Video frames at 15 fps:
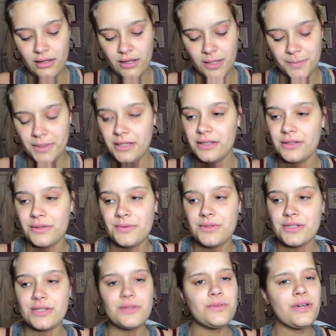I'm not
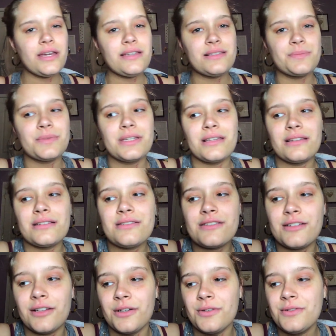used to you guys being this
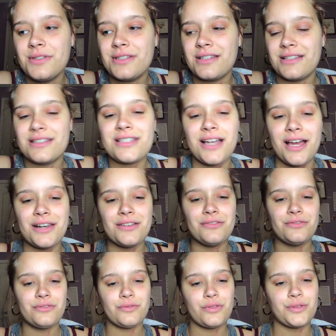close. It's kind
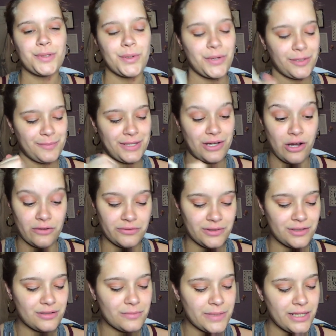of throwing me off a
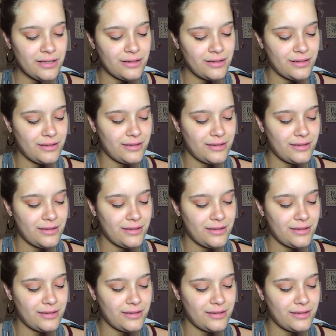little bit.